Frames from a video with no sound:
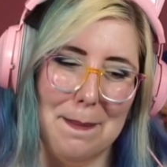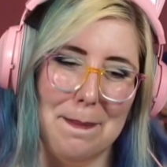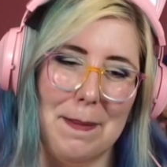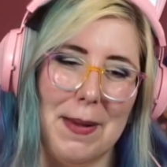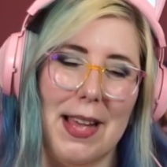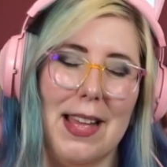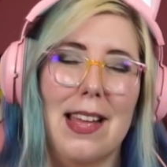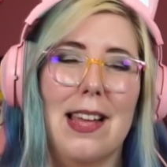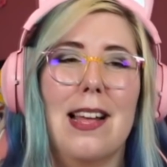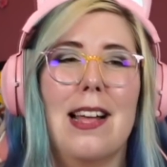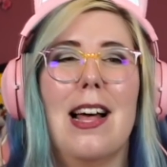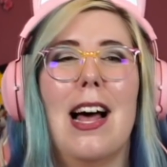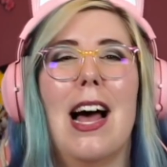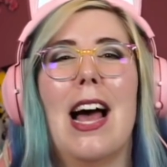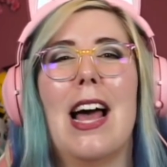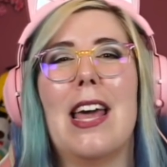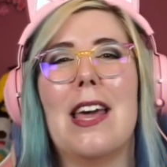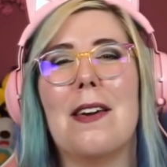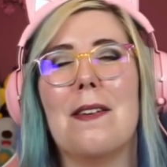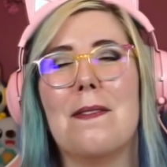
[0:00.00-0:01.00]
But
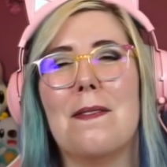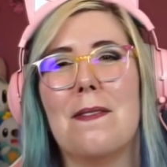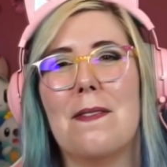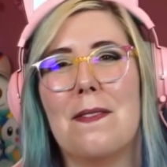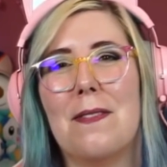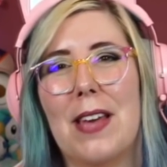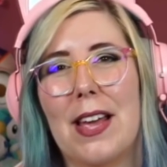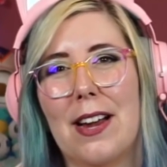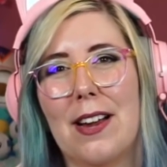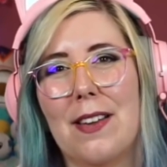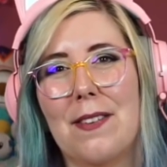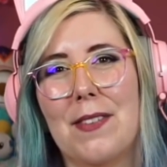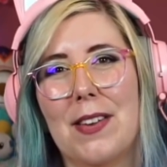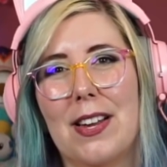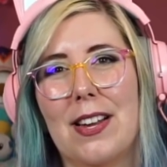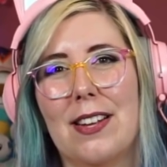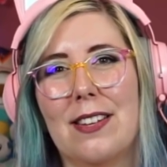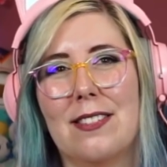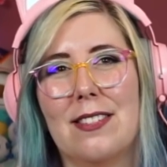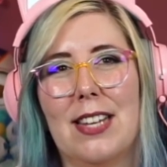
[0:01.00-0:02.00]
I am very,
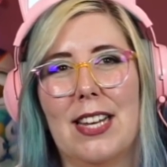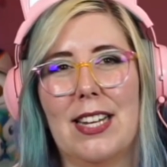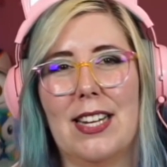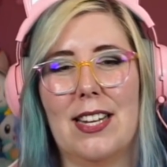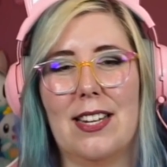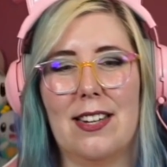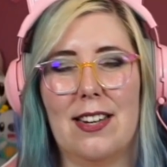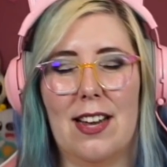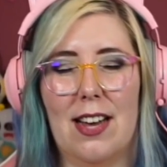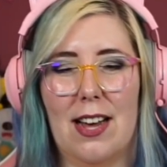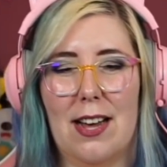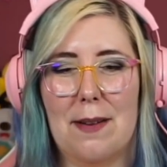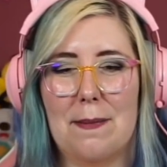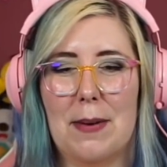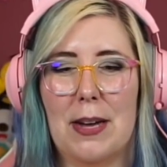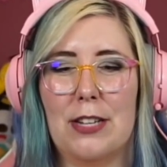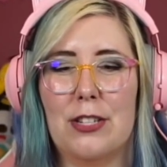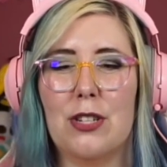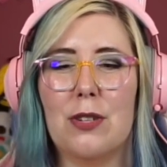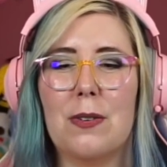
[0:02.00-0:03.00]
very excited.
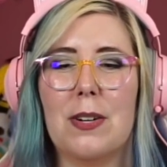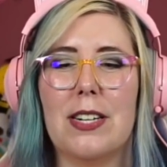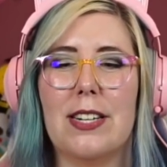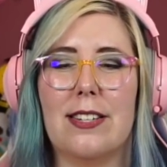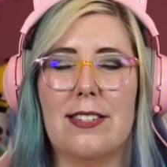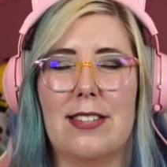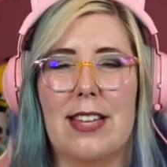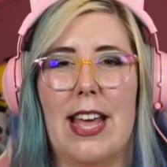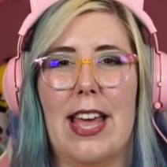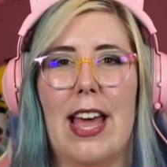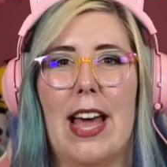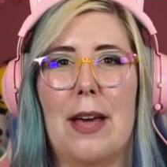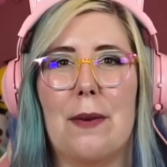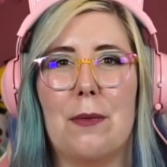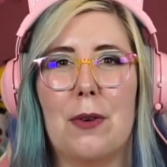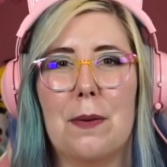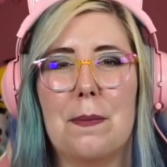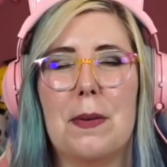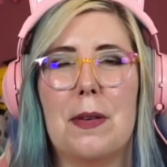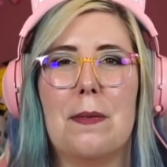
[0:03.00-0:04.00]
I do want to say I
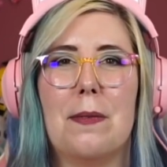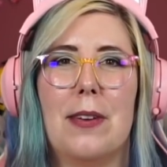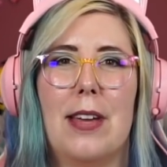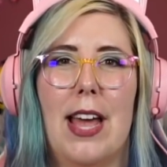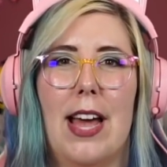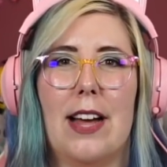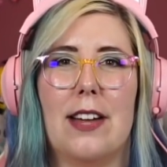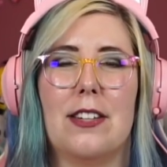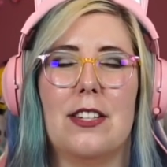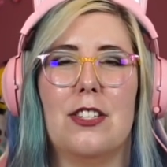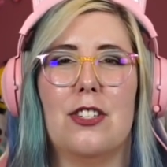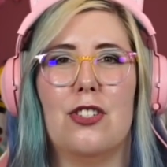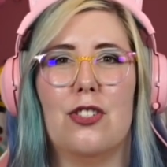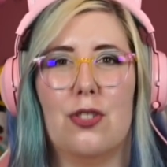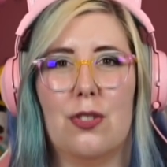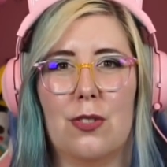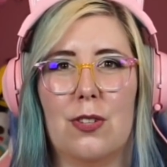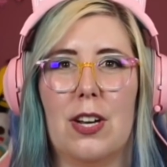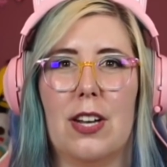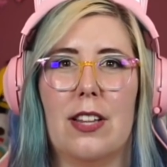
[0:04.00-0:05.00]
will be reacting to
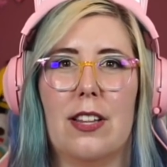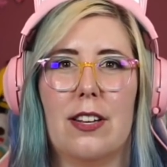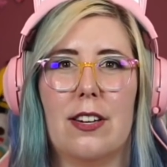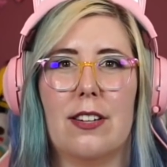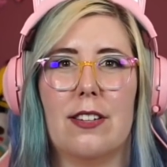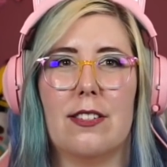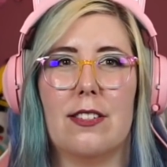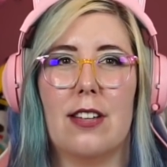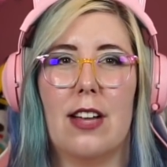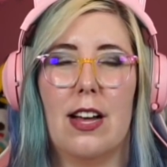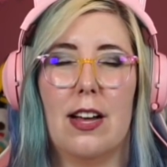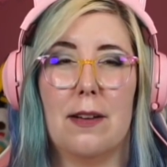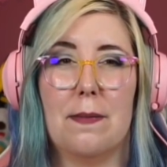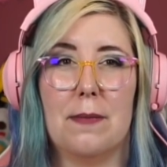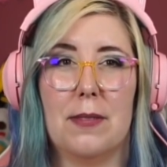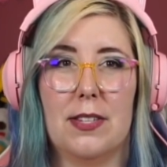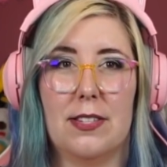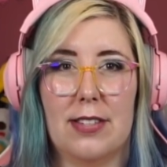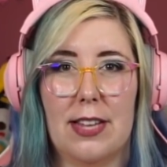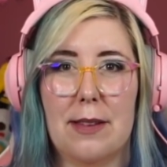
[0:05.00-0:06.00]
True Colors
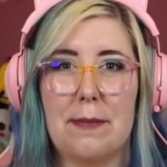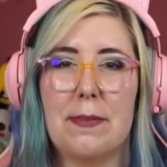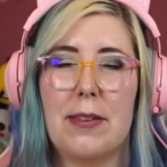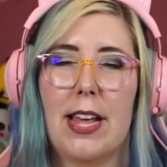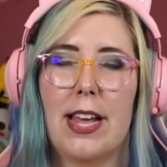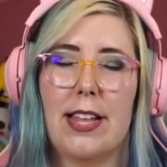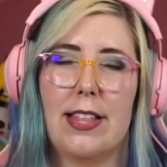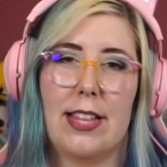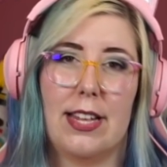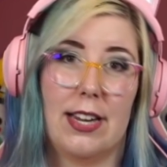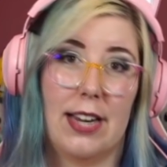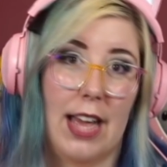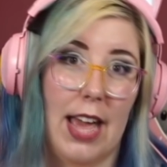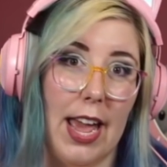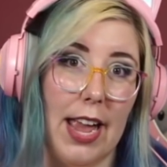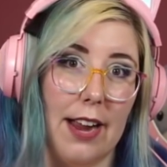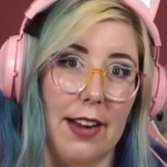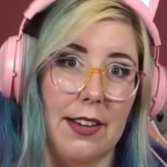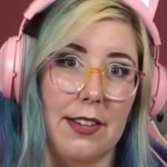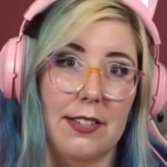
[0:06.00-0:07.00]
the same day that it
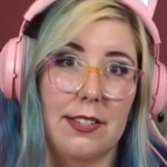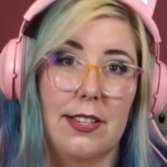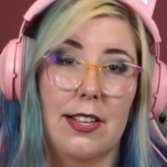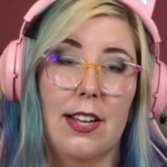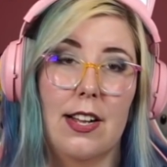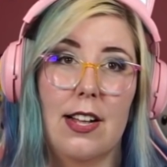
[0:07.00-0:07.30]
airs.